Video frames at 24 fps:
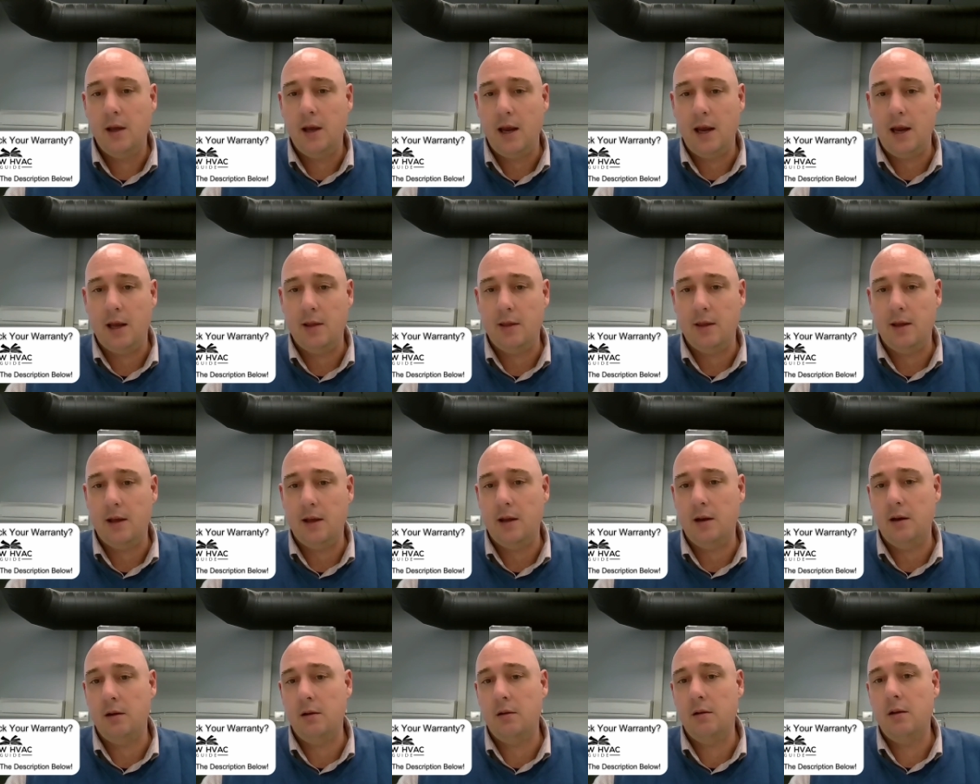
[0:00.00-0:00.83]
and
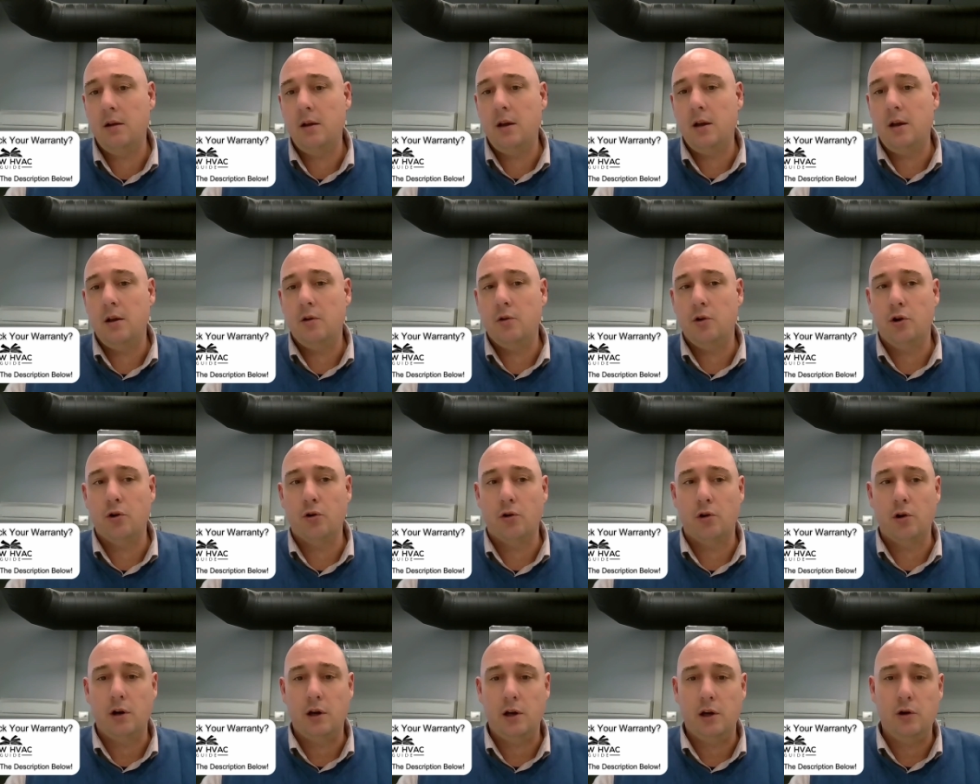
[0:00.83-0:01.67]
then you're
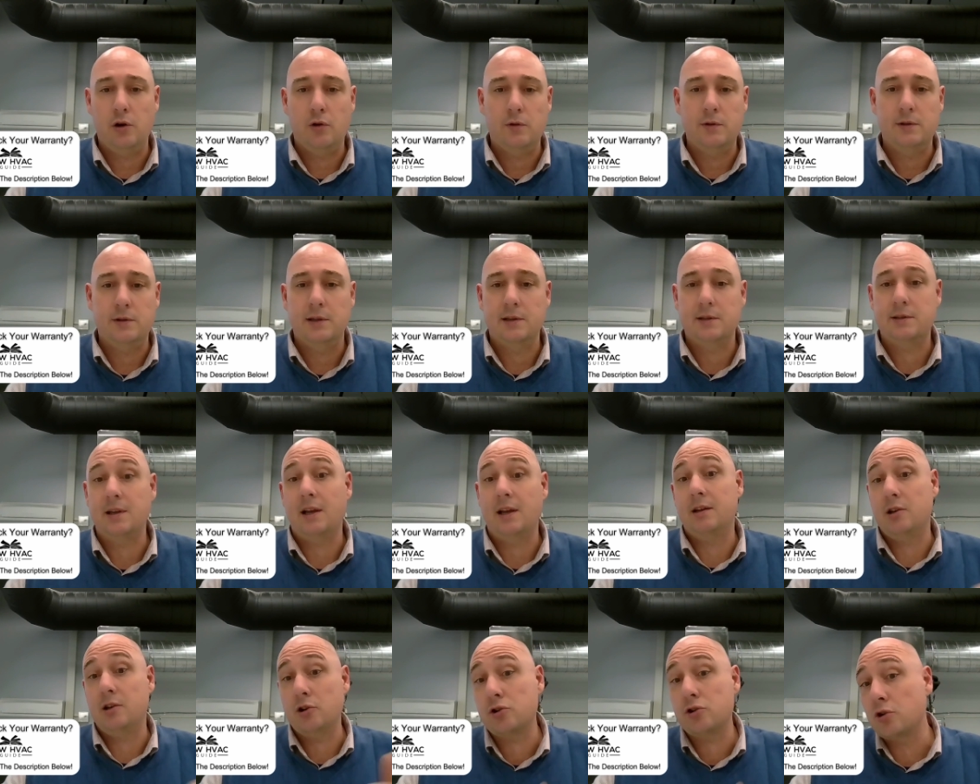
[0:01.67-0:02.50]
going to use this
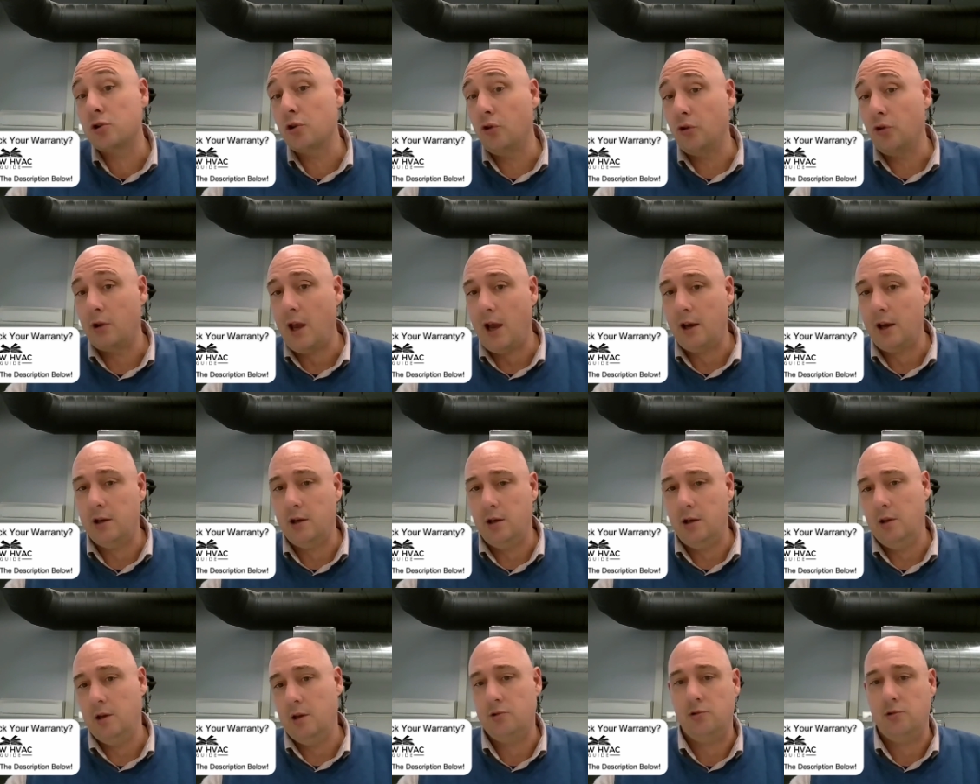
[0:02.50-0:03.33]
additional
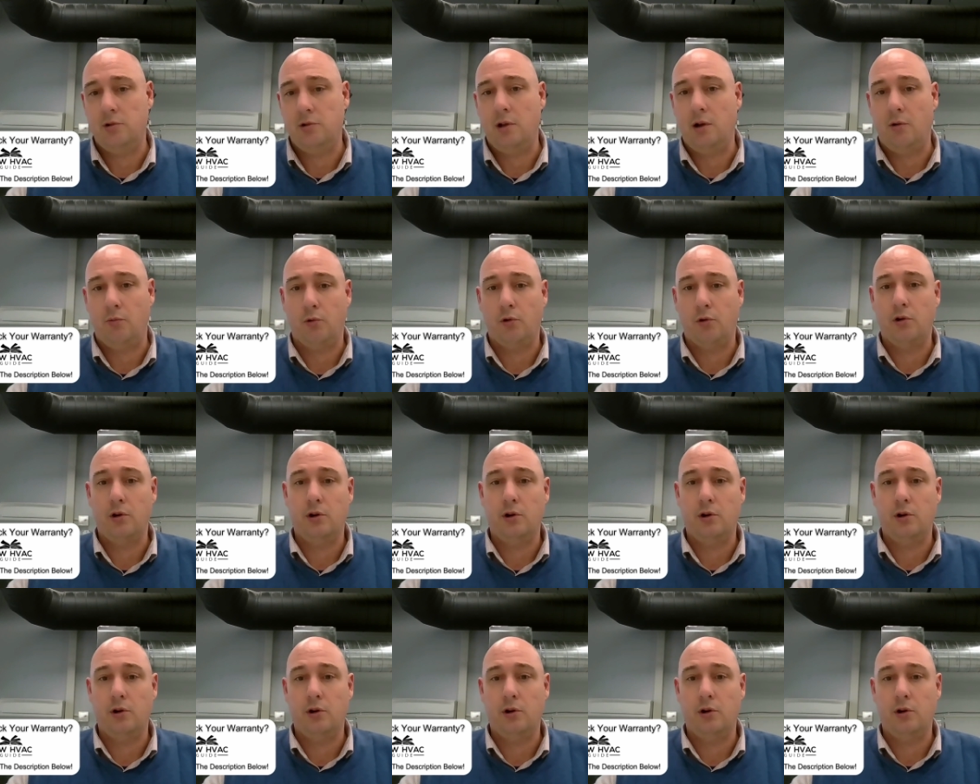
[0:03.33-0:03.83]
calculation that we're